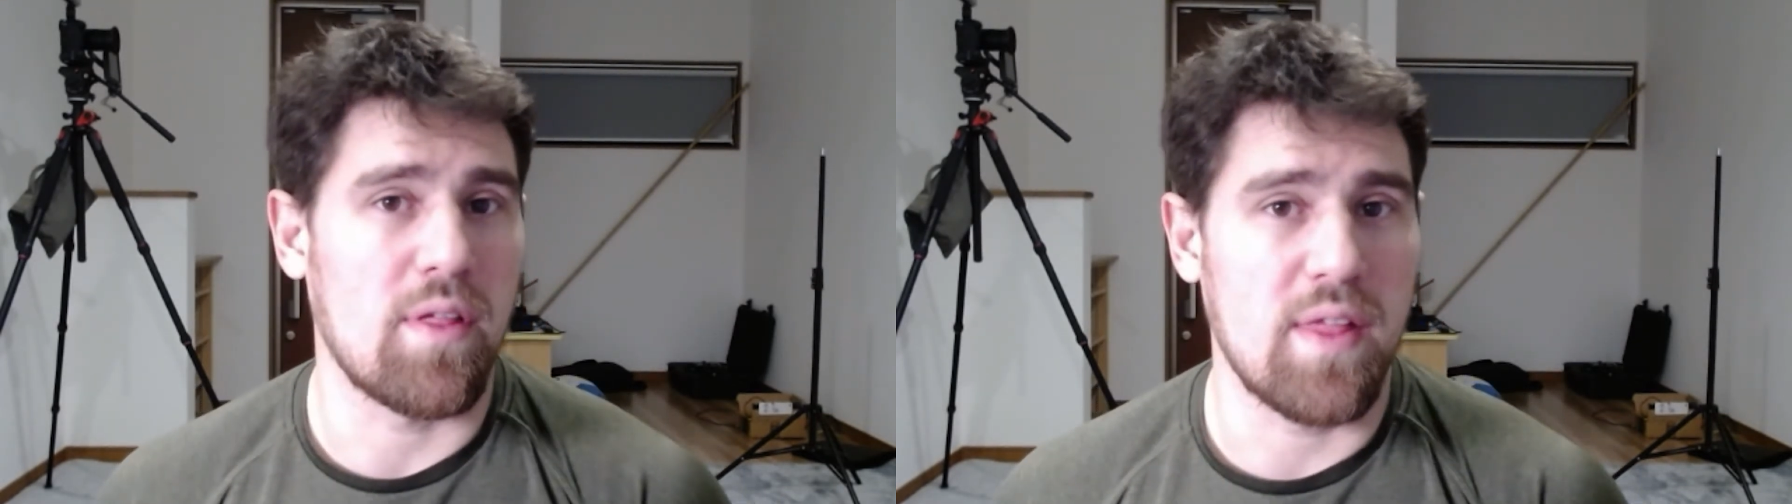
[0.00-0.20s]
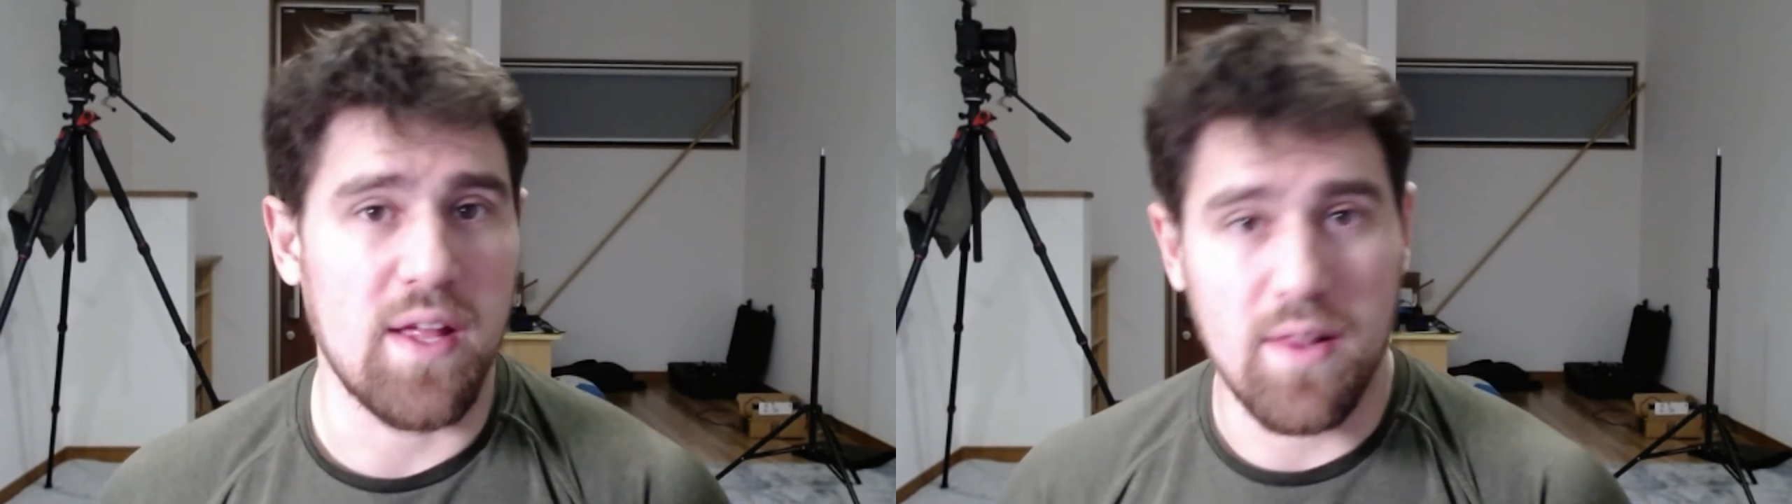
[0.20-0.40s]

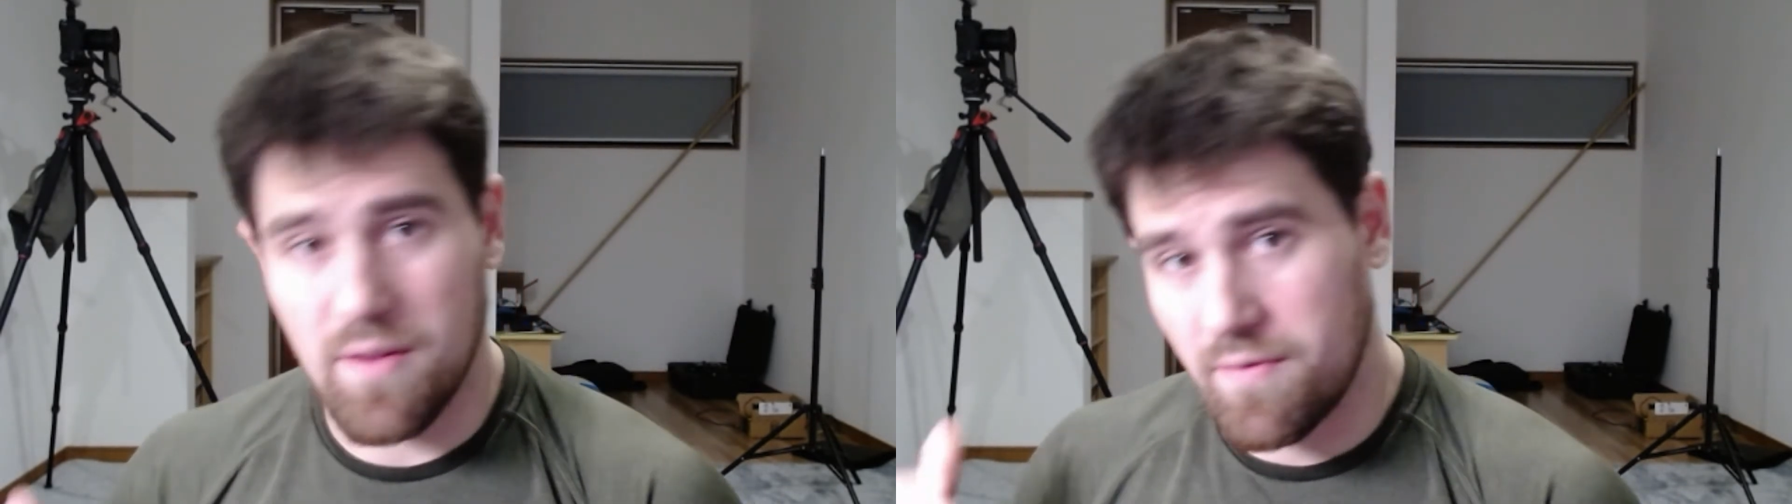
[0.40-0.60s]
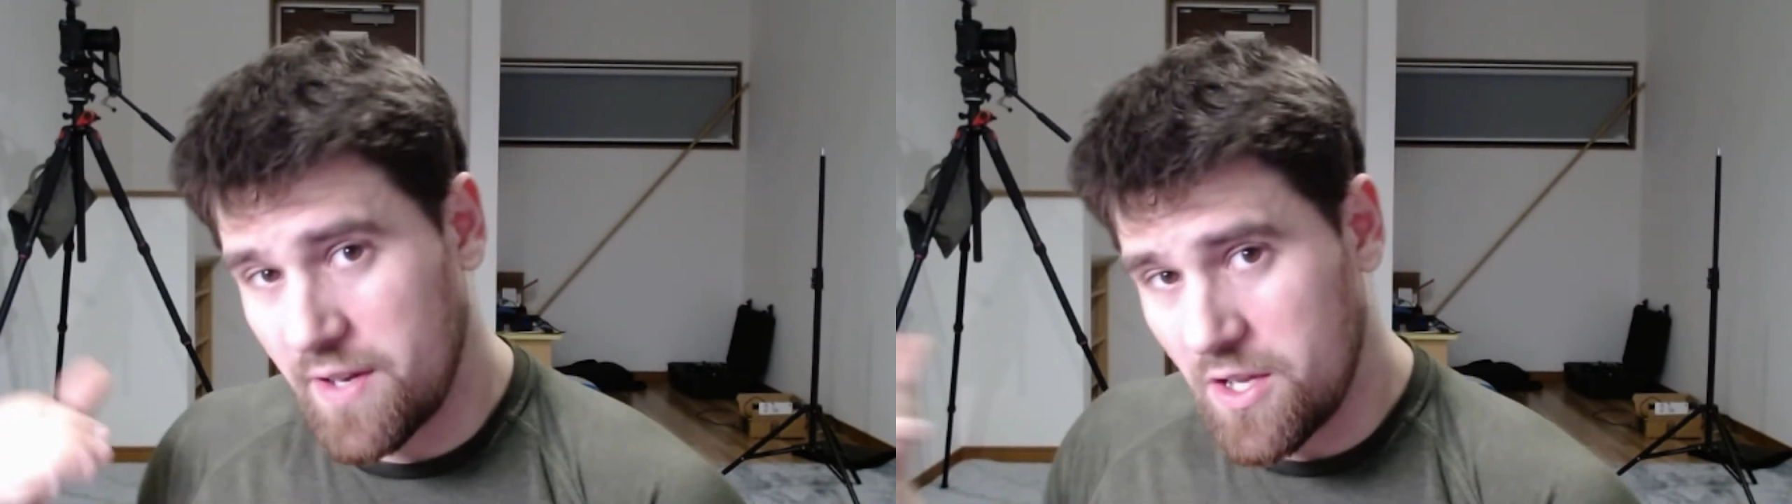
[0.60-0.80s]
then
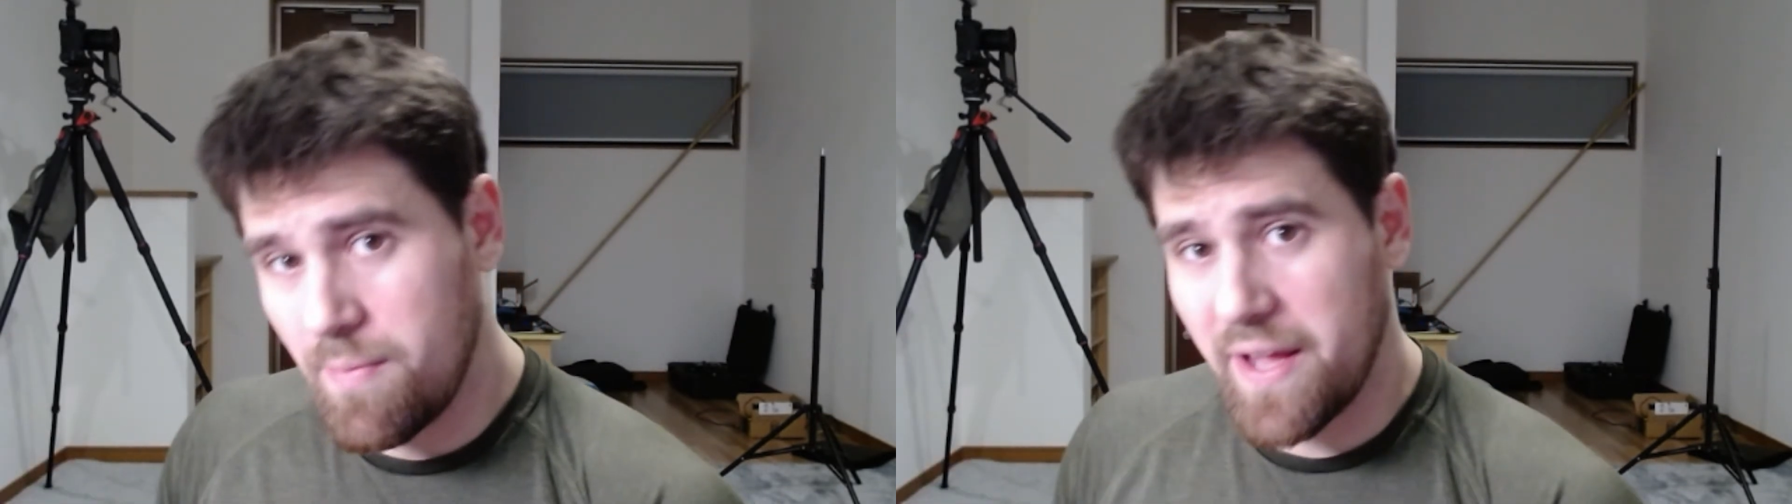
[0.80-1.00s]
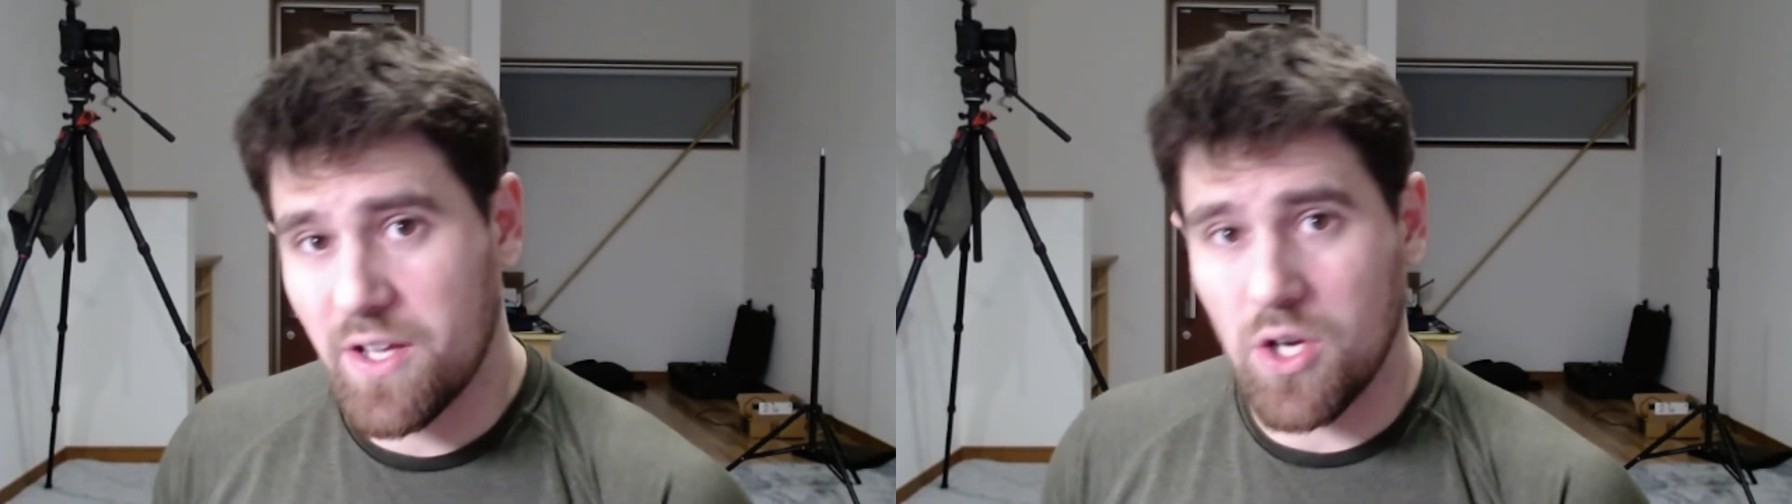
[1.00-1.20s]
the Video
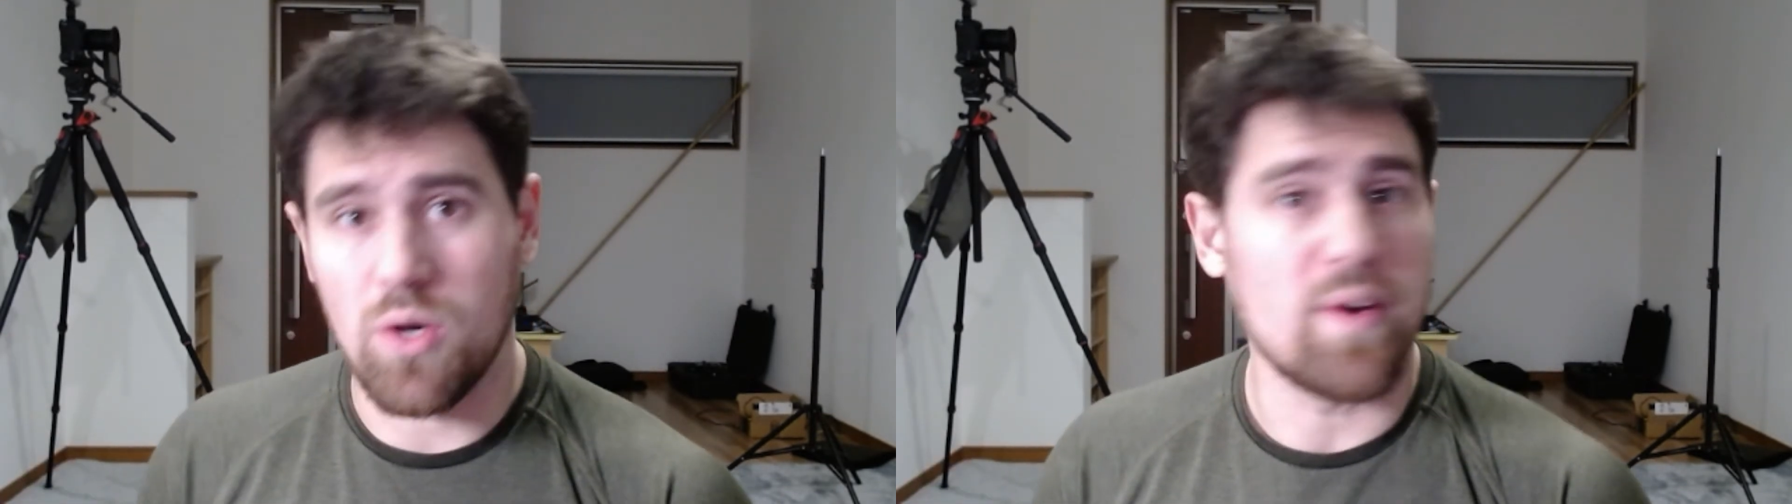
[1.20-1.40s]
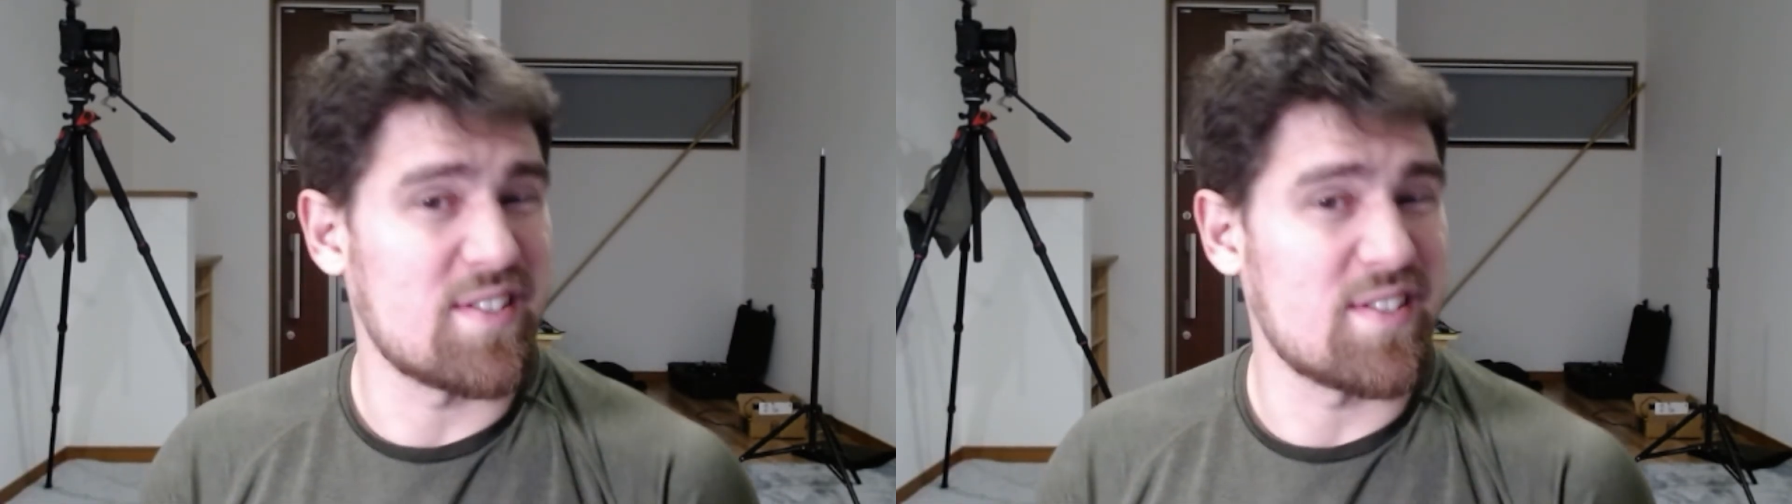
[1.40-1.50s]
Mic Go